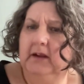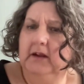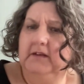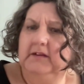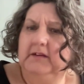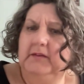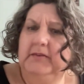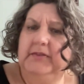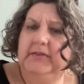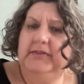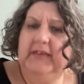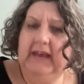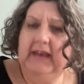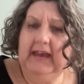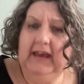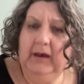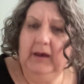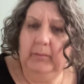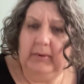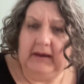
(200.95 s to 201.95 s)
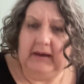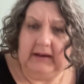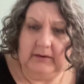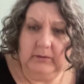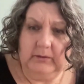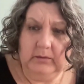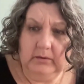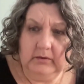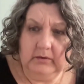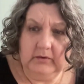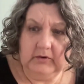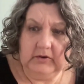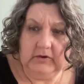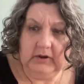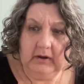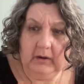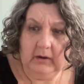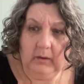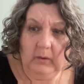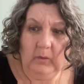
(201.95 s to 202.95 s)
So think about
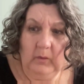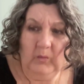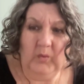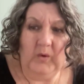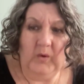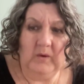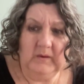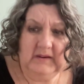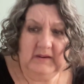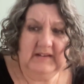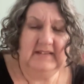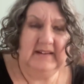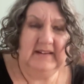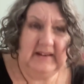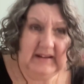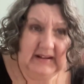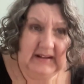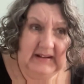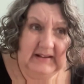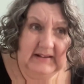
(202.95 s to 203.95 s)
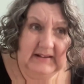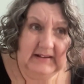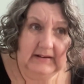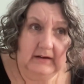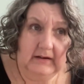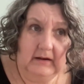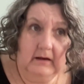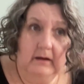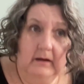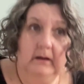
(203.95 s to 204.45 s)
what is in